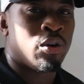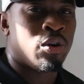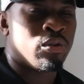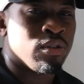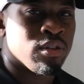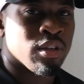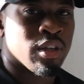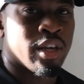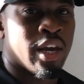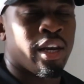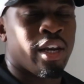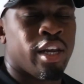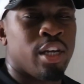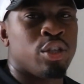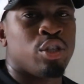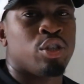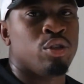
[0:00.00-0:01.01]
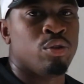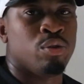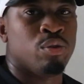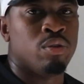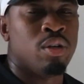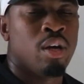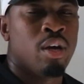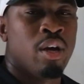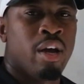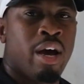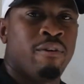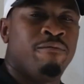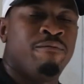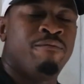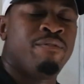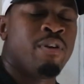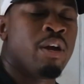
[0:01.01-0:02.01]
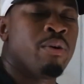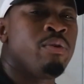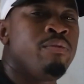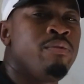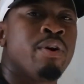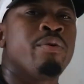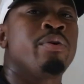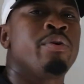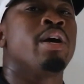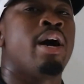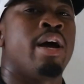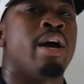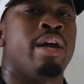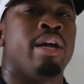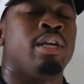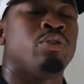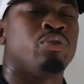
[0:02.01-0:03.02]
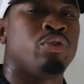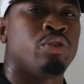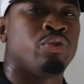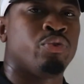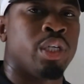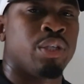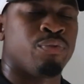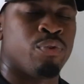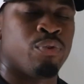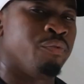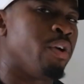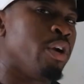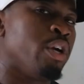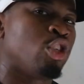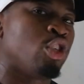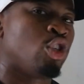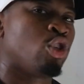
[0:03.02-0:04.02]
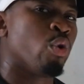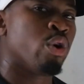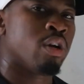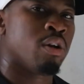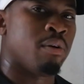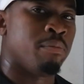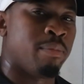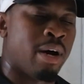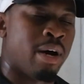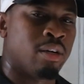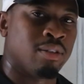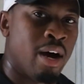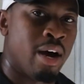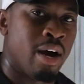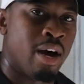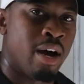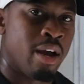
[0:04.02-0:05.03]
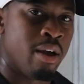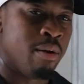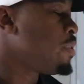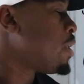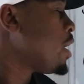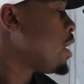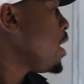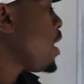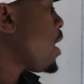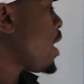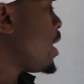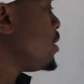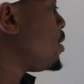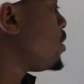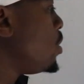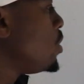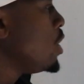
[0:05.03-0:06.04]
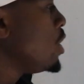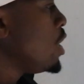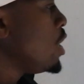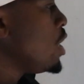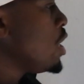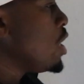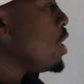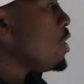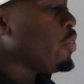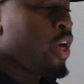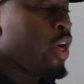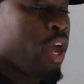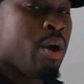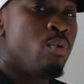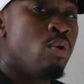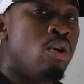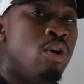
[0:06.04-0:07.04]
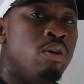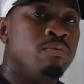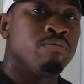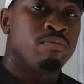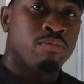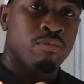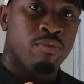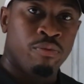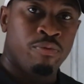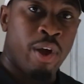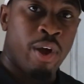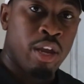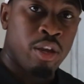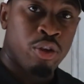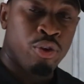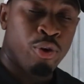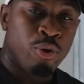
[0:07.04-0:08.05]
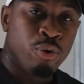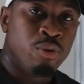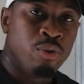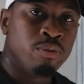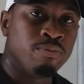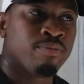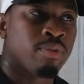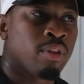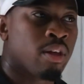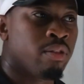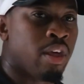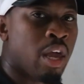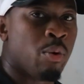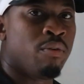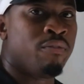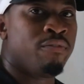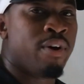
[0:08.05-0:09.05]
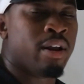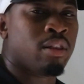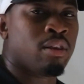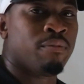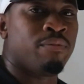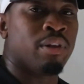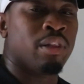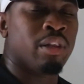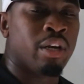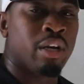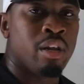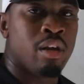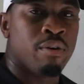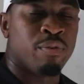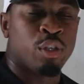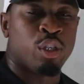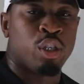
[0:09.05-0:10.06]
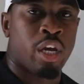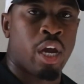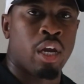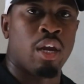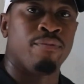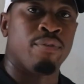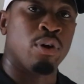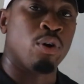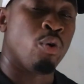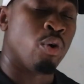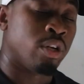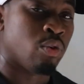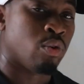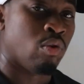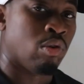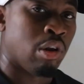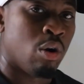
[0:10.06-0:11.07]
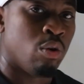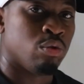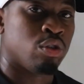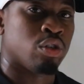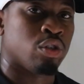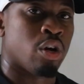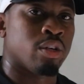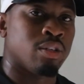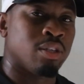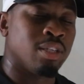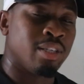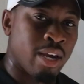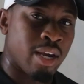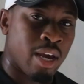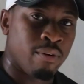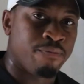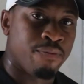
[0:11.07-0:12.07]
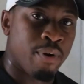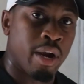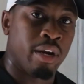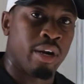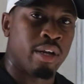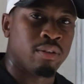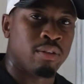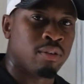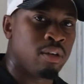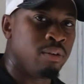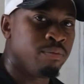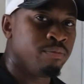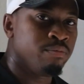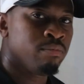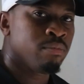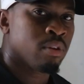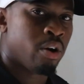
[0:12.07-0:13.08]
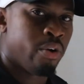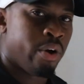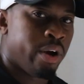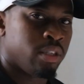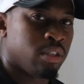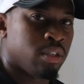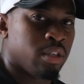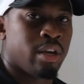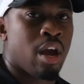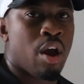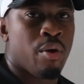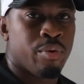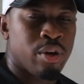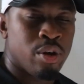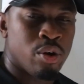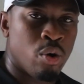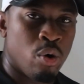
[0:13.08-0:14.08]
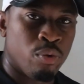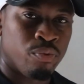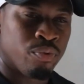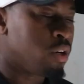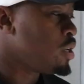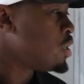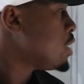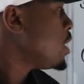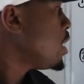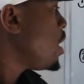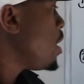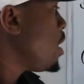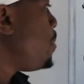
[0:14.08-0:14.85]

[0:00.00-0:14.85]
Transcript: loans get issued at very, very high interest rates for a very short amount of time. And so they will vet you. They will vet the validity of a check if you're going to a loan shark to get financing, all right, to carry you over.